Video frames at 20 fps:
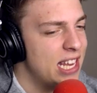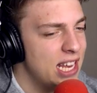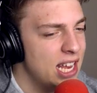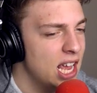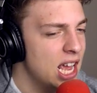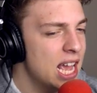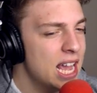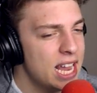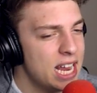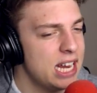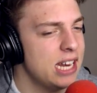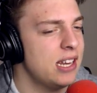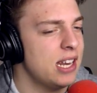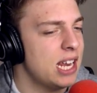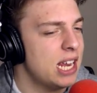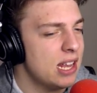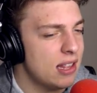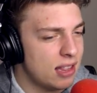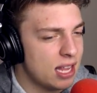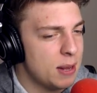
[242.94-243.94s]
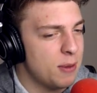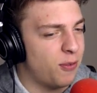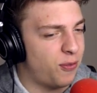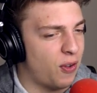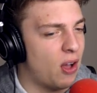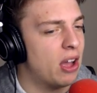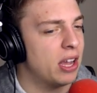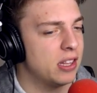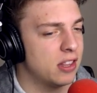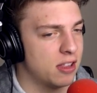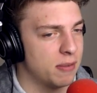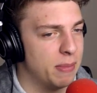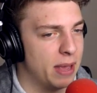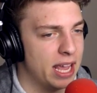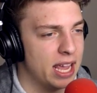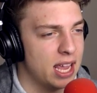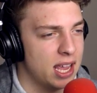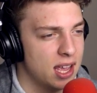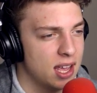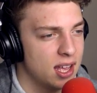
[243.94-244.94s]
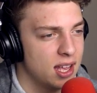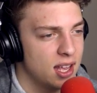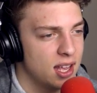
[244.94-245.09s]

he, he, he seems fine to me.